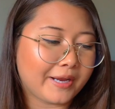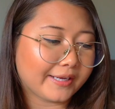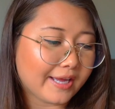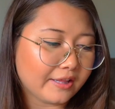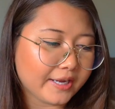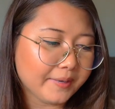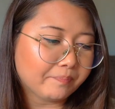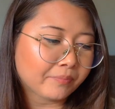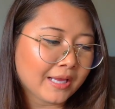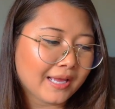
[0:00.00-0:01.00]
from NetGalley.
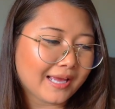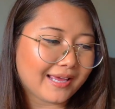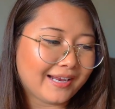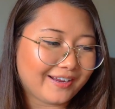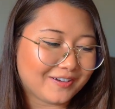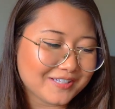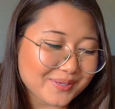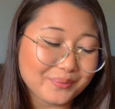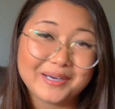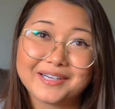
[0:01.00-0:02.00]
And I
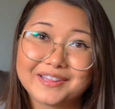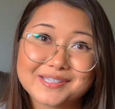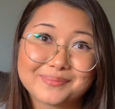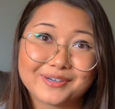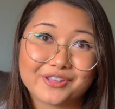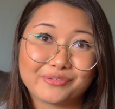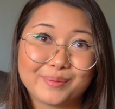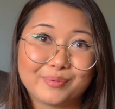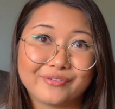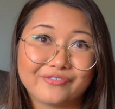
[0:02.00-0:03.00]
also rated this one a
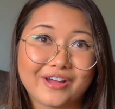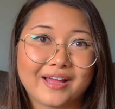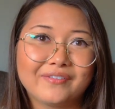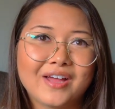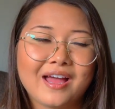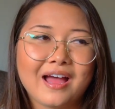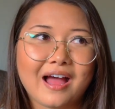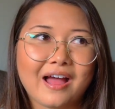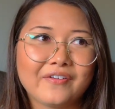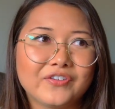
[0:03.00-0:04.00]
3.5.
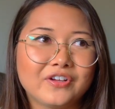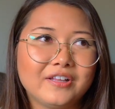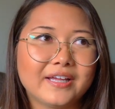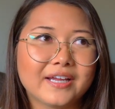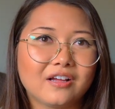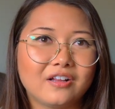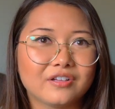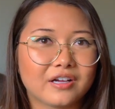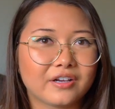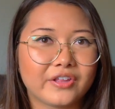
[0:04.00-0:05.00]
I feel like a
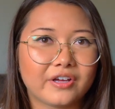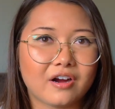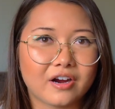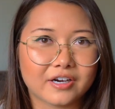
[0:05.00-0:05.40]
lot of the